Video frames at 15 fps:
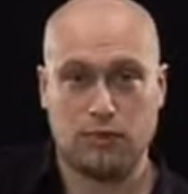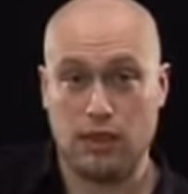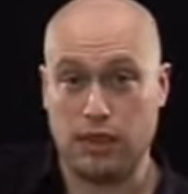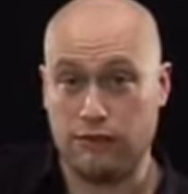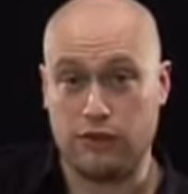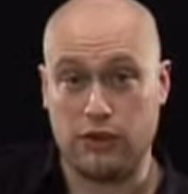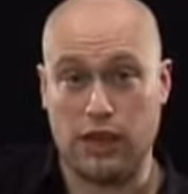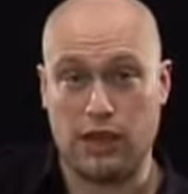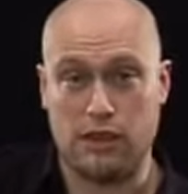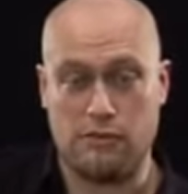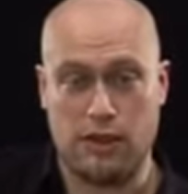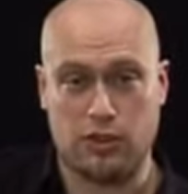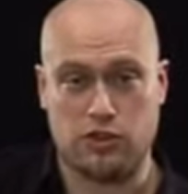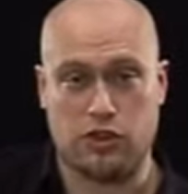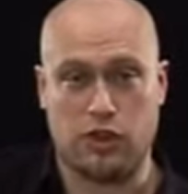if you get your
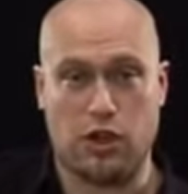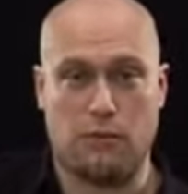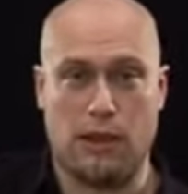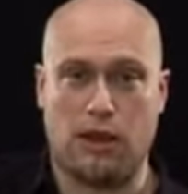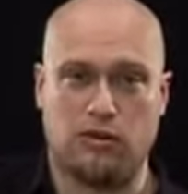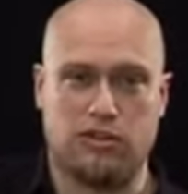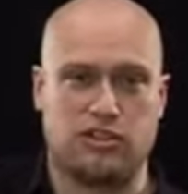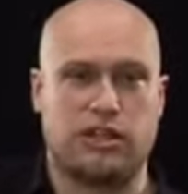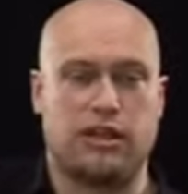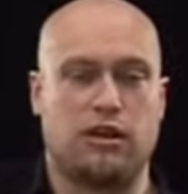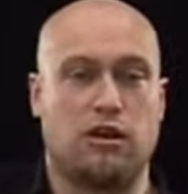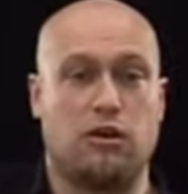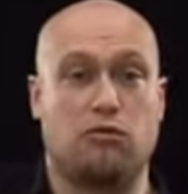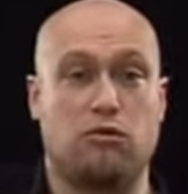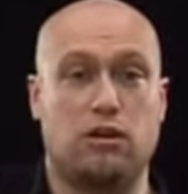metronome out and set it
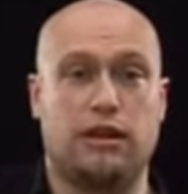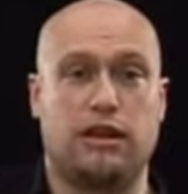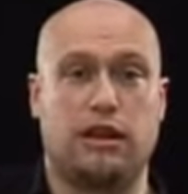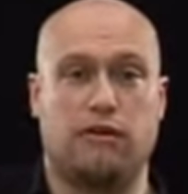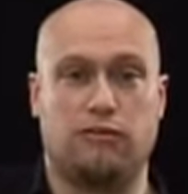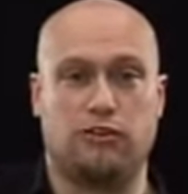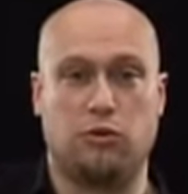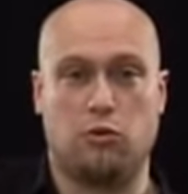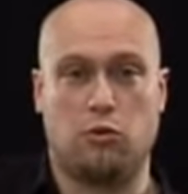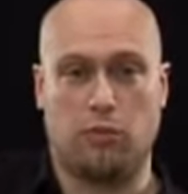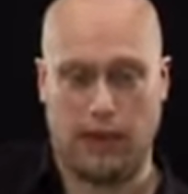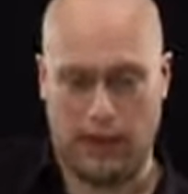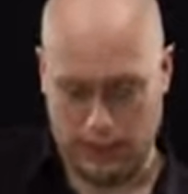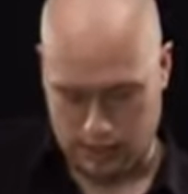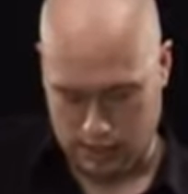at a really comfortable
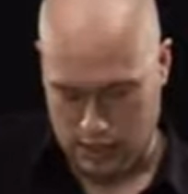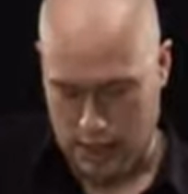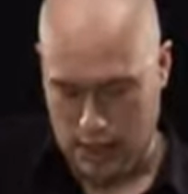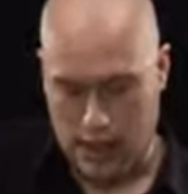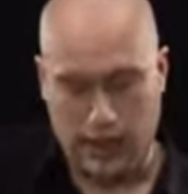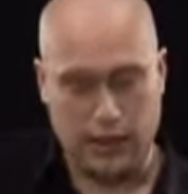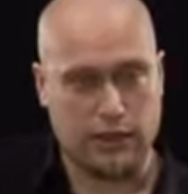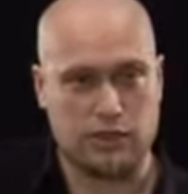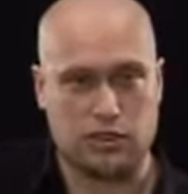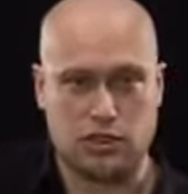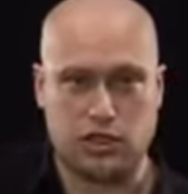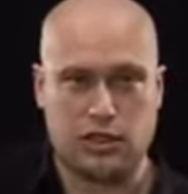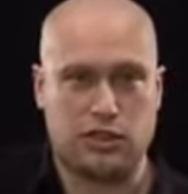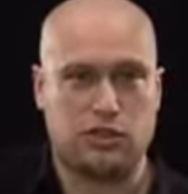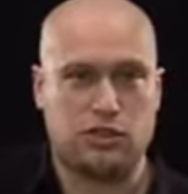pace, and then just
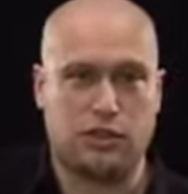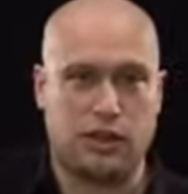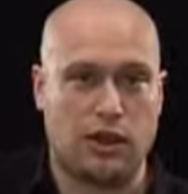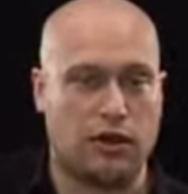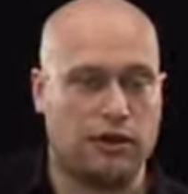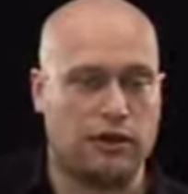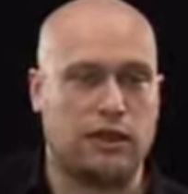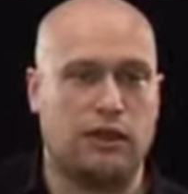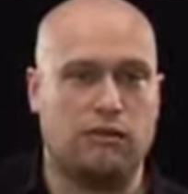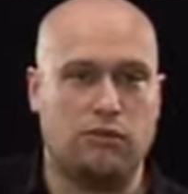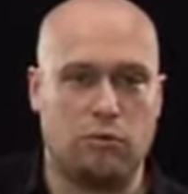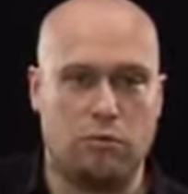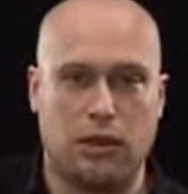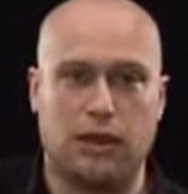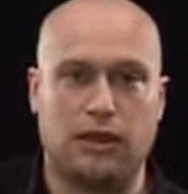literally kind of keep
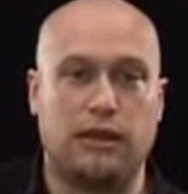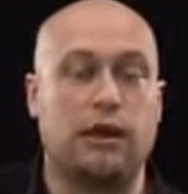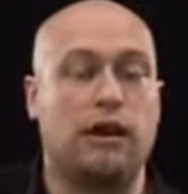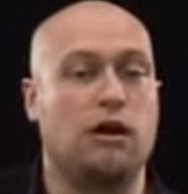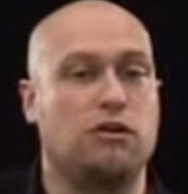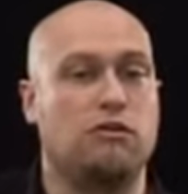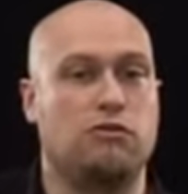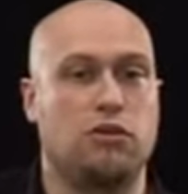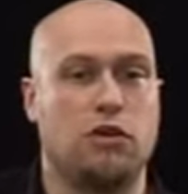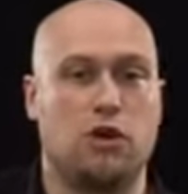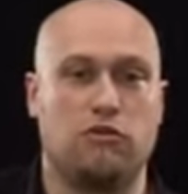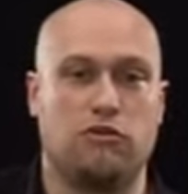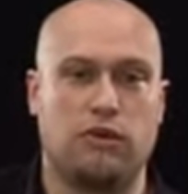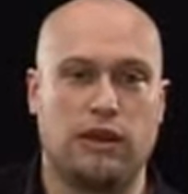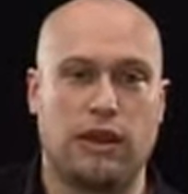repeating it over and
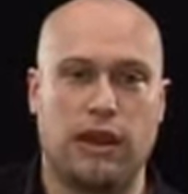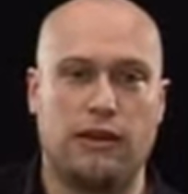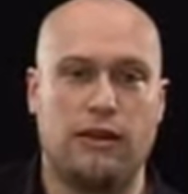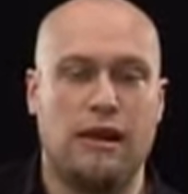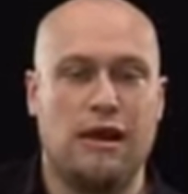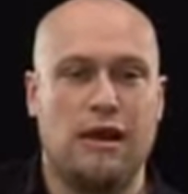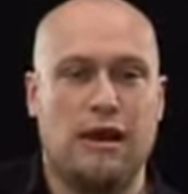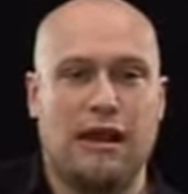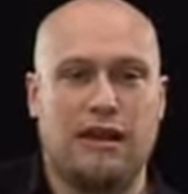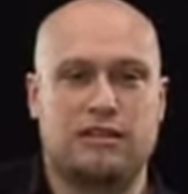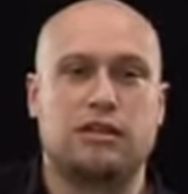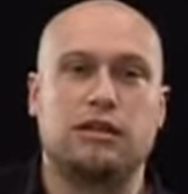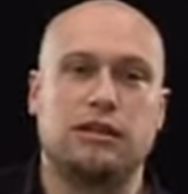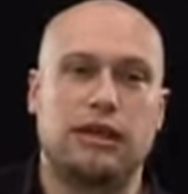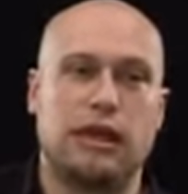over again, it's
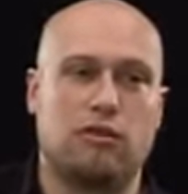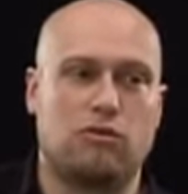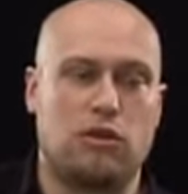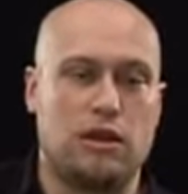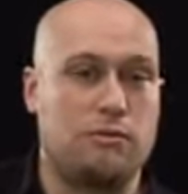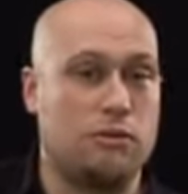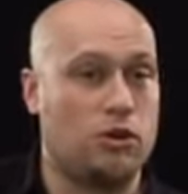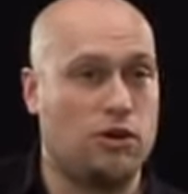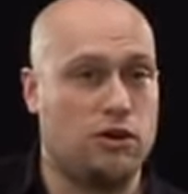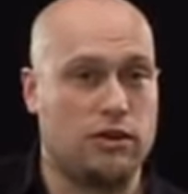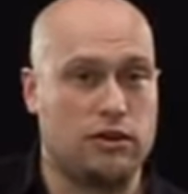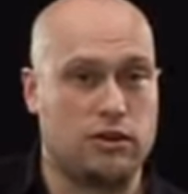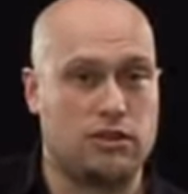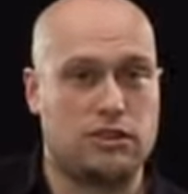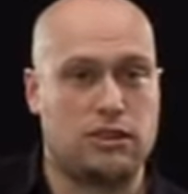going to get really
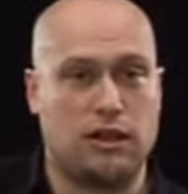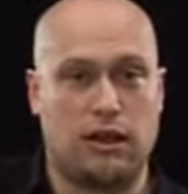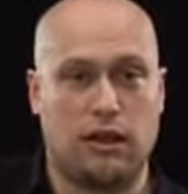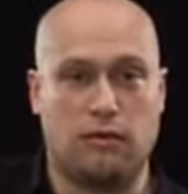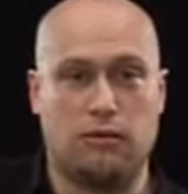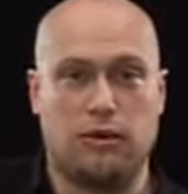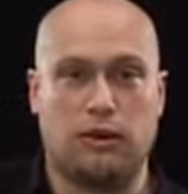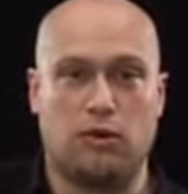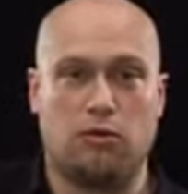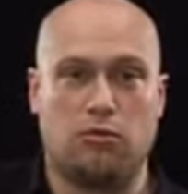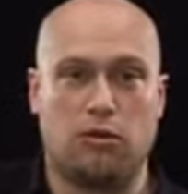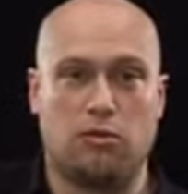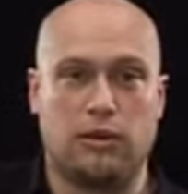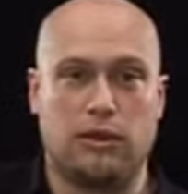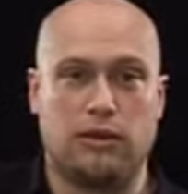monotonous, and it'll
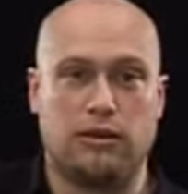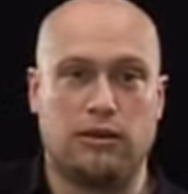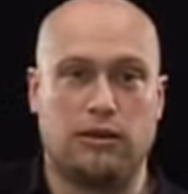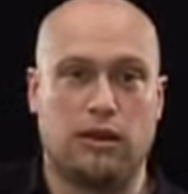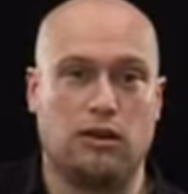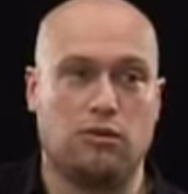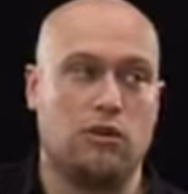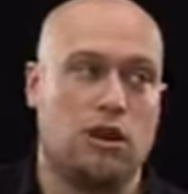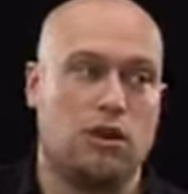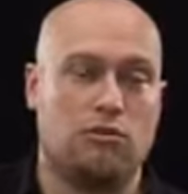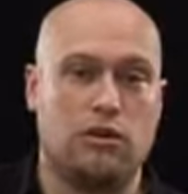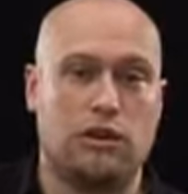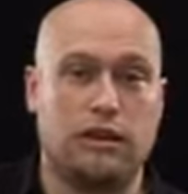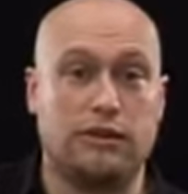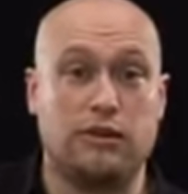probably, you know,
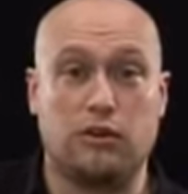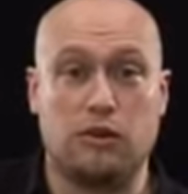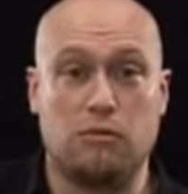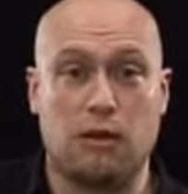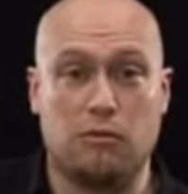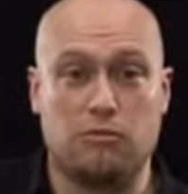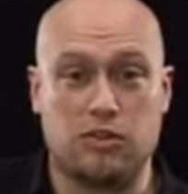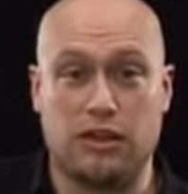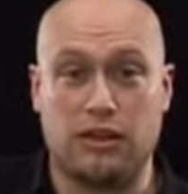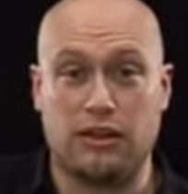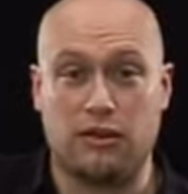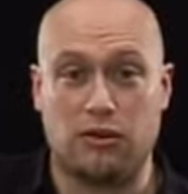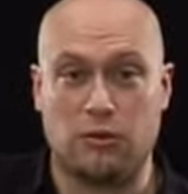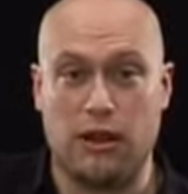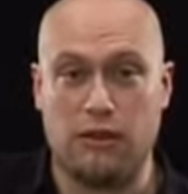really do your mum's head in
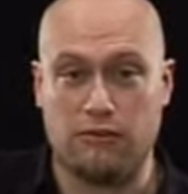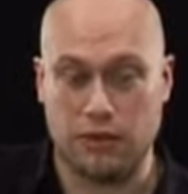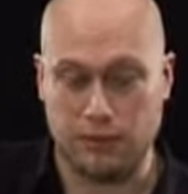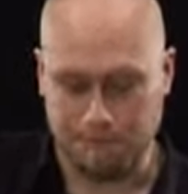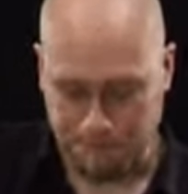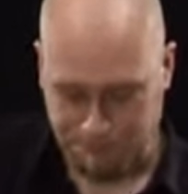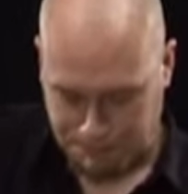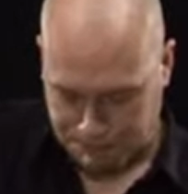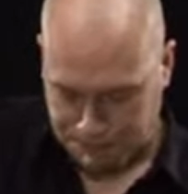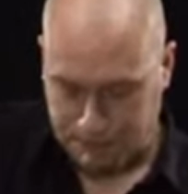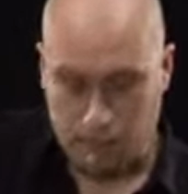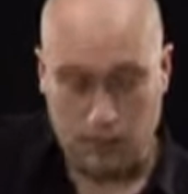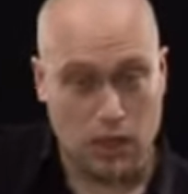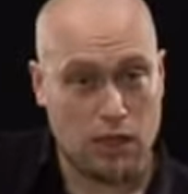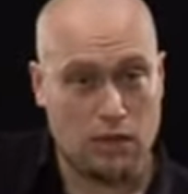or whatever.
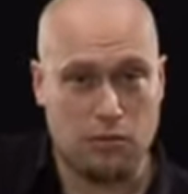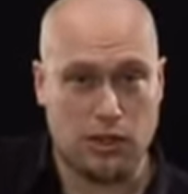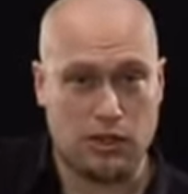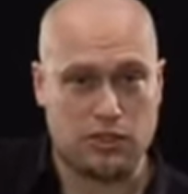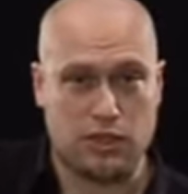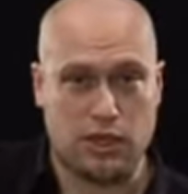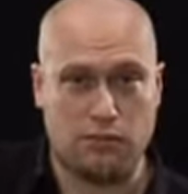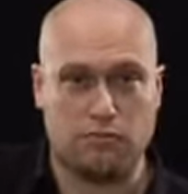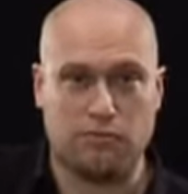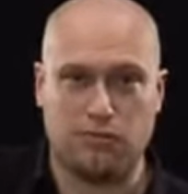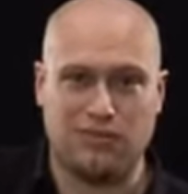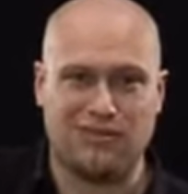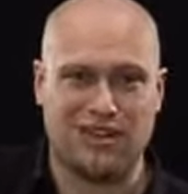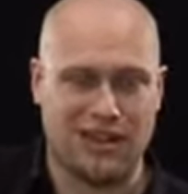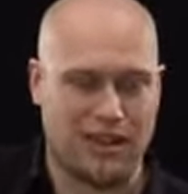But
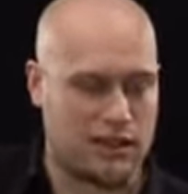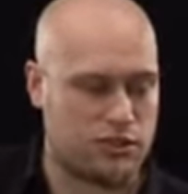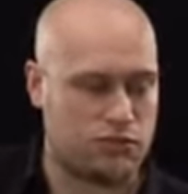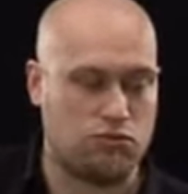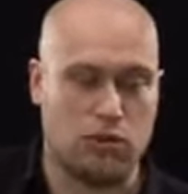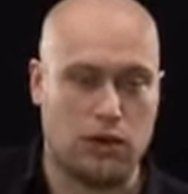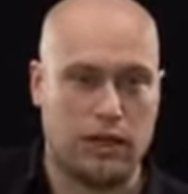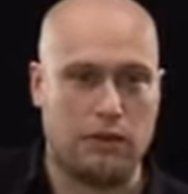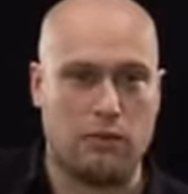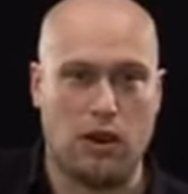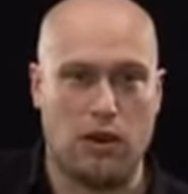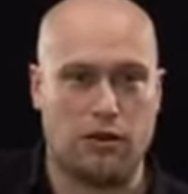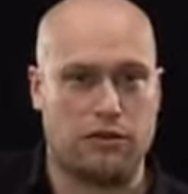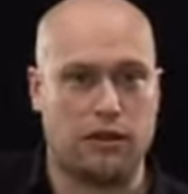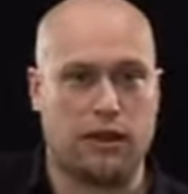it's really
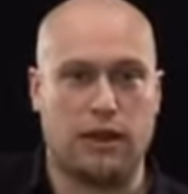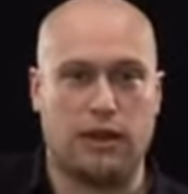worth it,